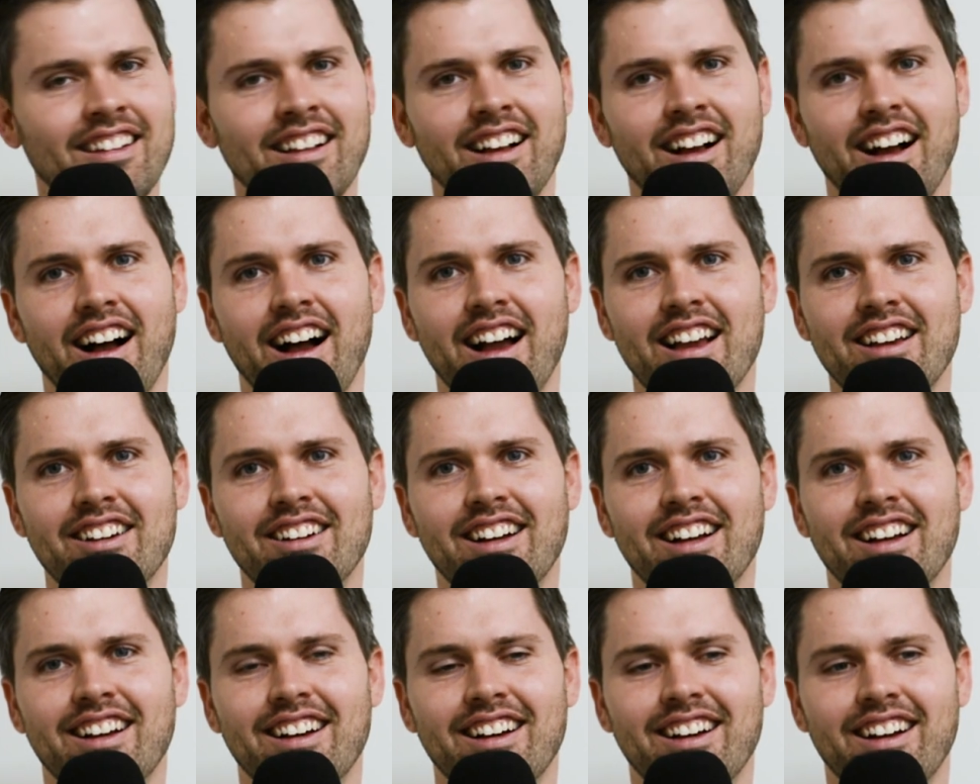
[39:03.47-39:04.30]
I
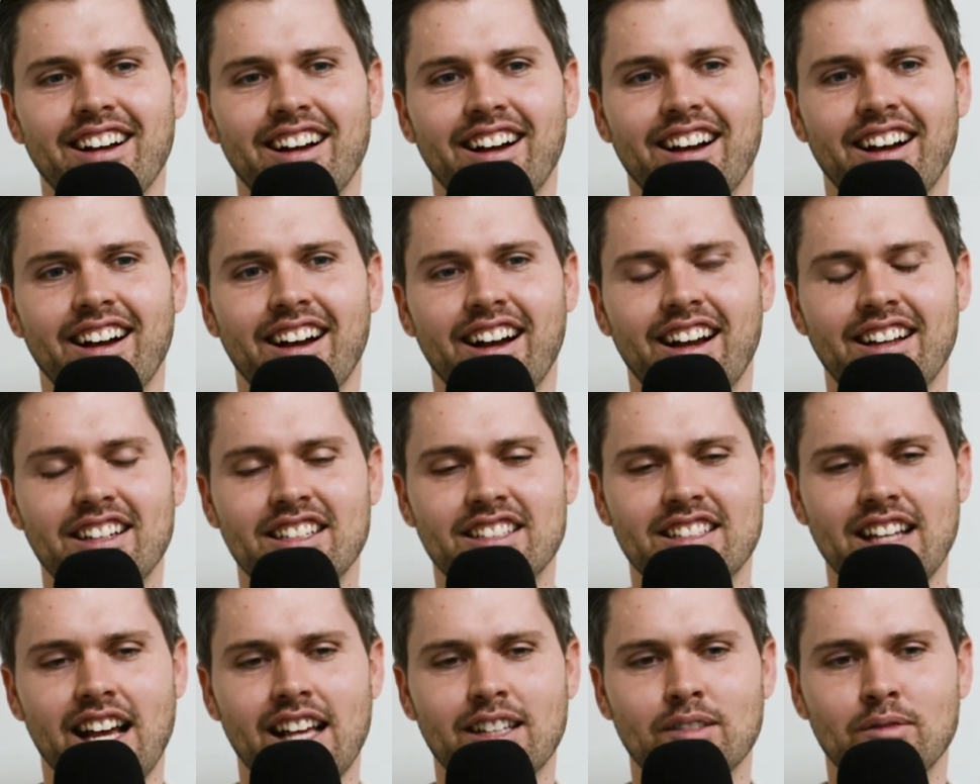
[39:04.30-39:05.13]
uh, I just
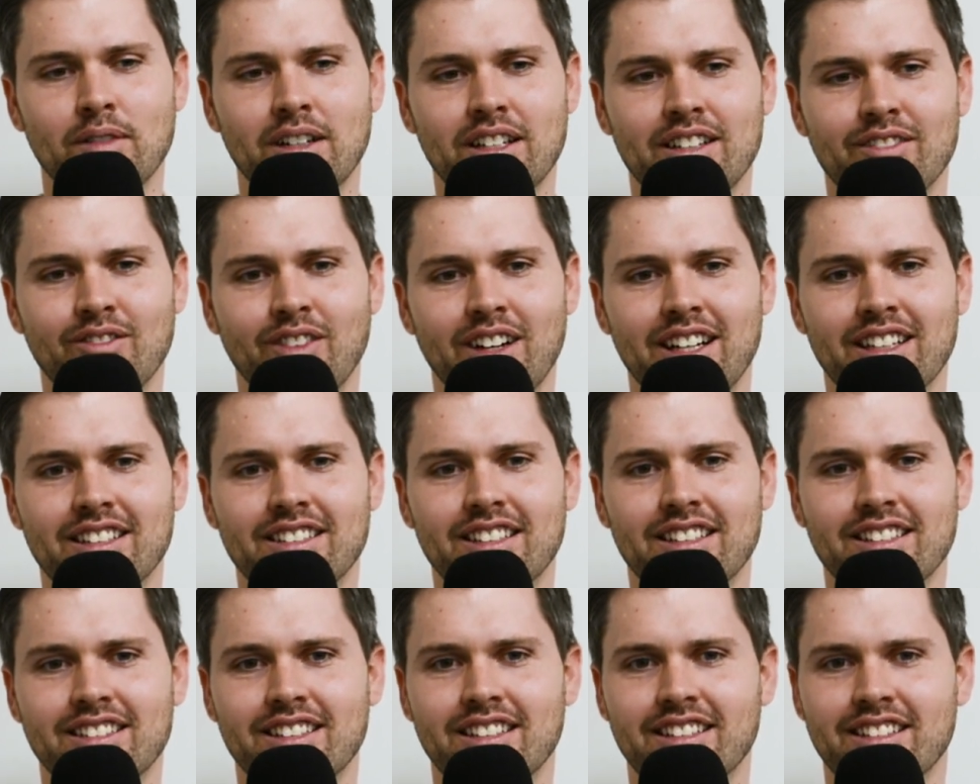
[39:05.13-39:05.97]
asked my my
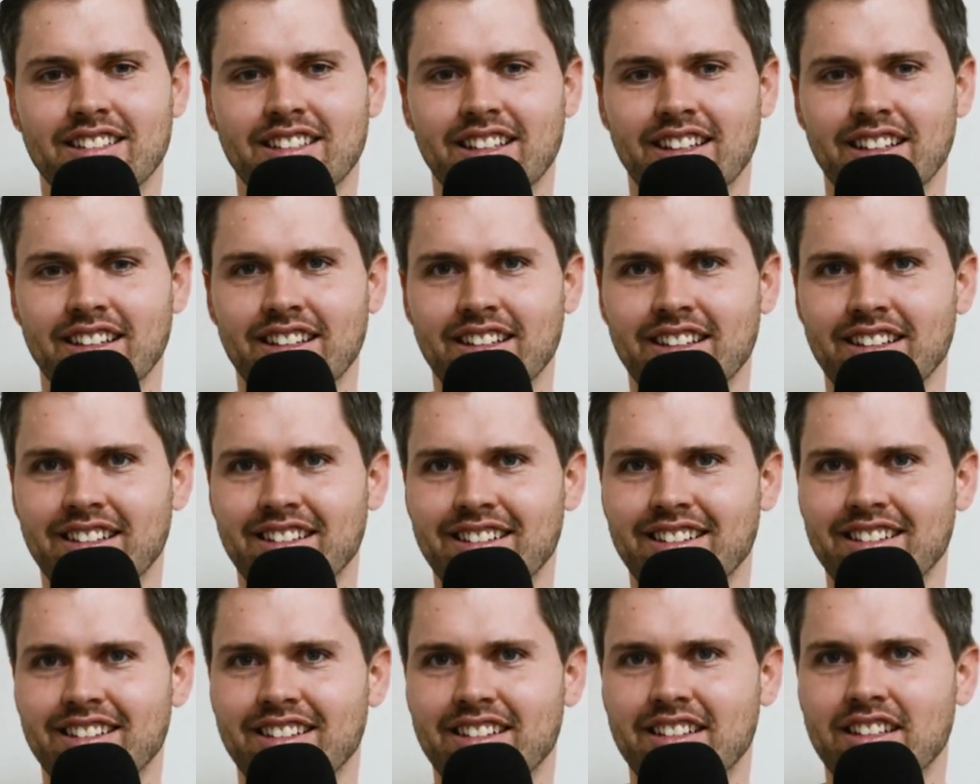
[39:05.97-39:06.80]
assistant uh,
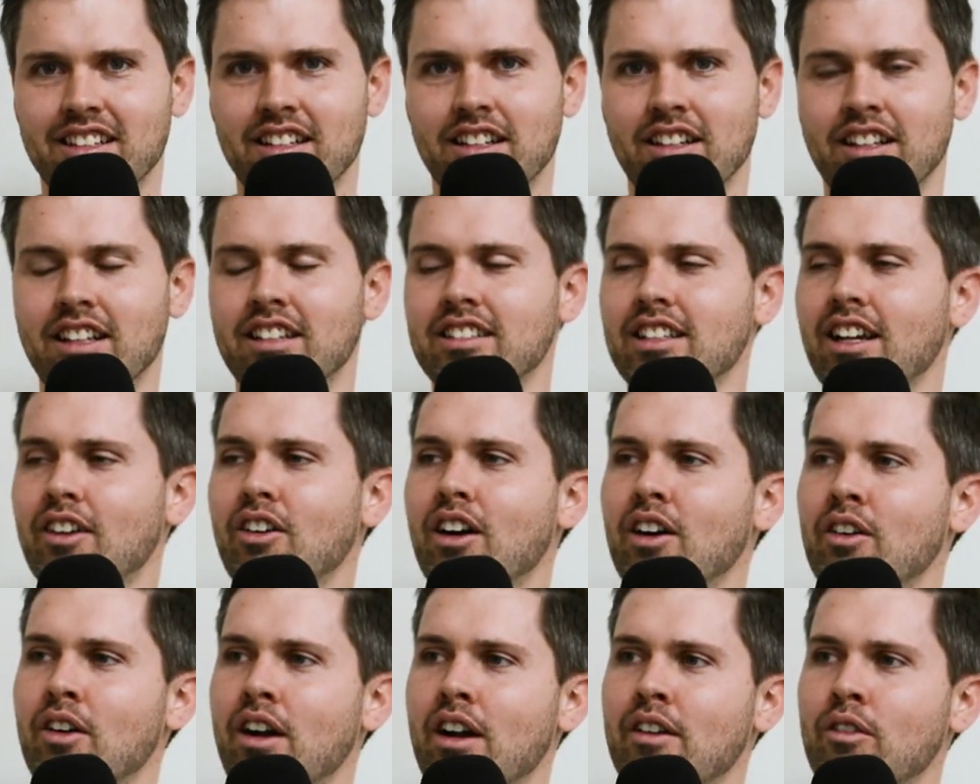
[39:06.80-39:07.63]
because I
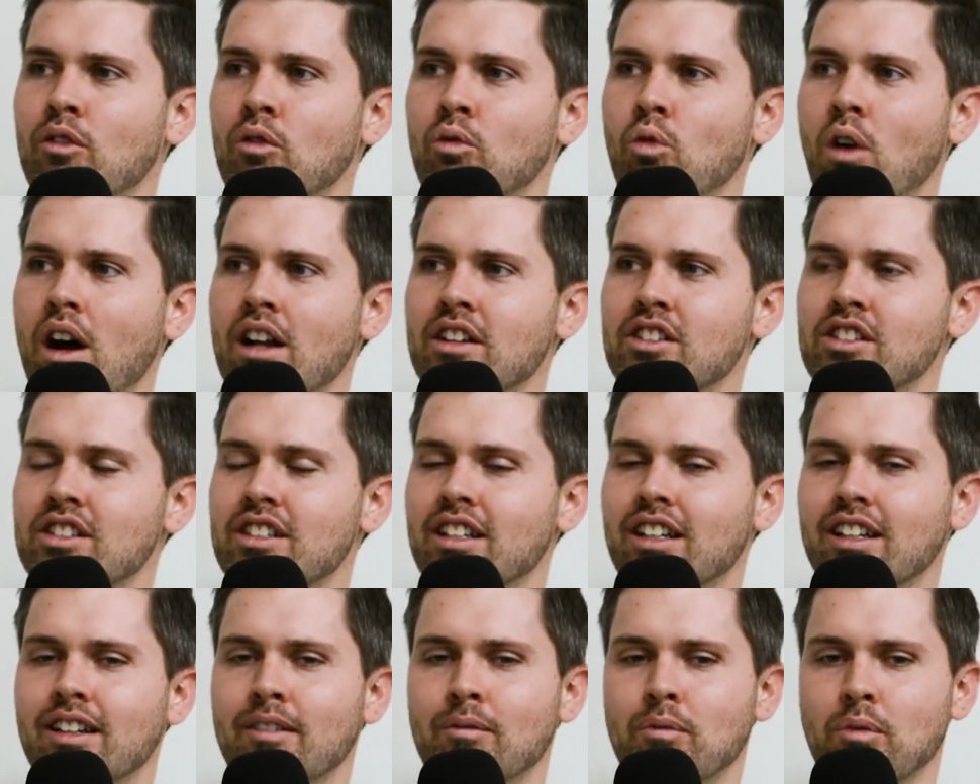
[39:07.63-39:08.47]
I, I watched
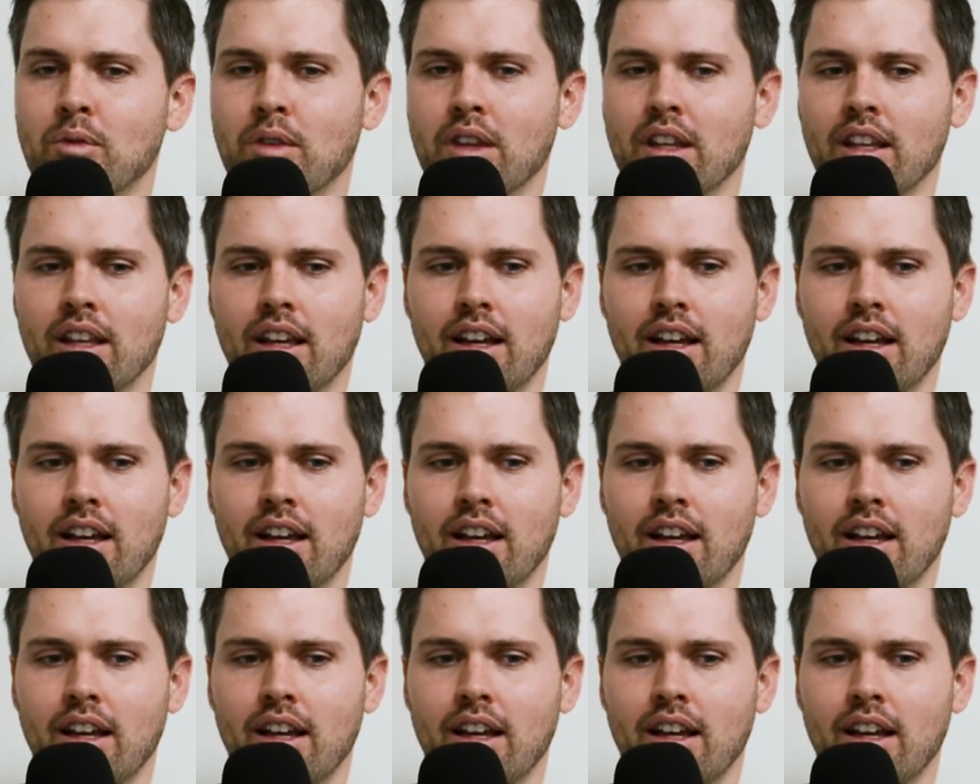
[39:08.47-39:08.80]
um,